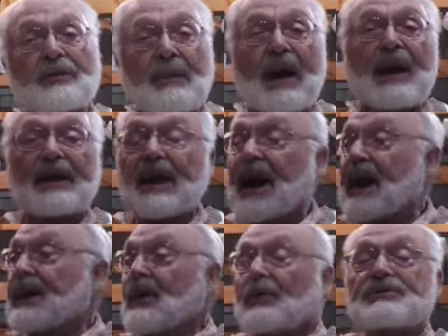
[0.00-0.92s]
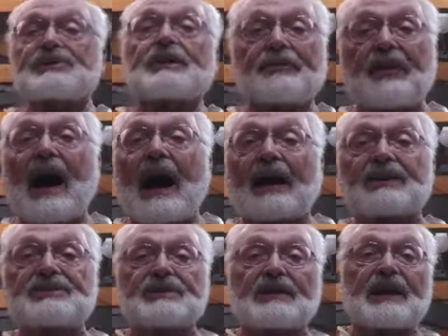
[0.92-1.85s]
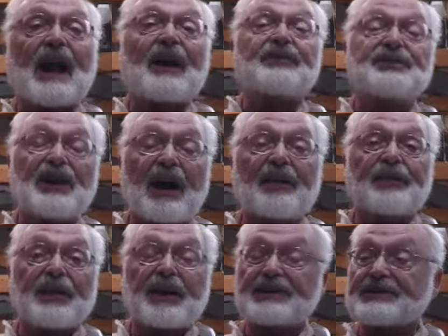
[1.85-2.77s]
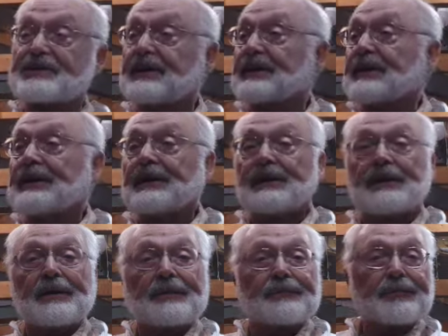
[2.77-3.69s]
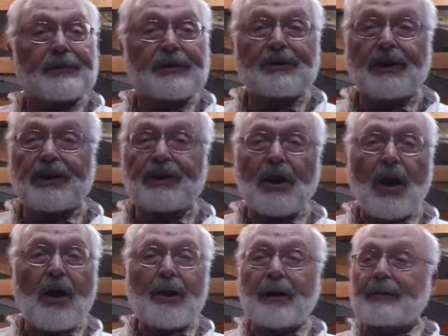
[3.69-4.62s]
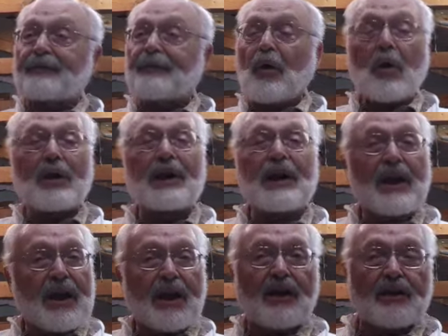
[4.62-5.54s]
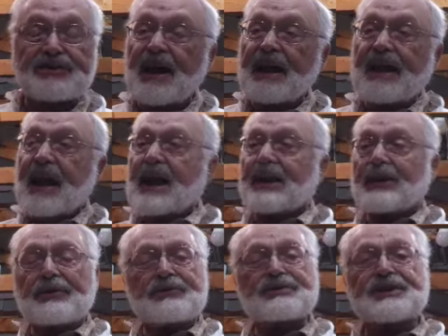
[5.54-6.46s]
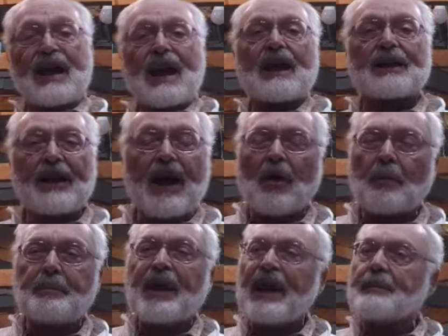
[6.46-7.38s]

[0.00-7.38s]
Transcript: my coyotes and fox. And I've done this for, good Lord, 40 years. I can't understand how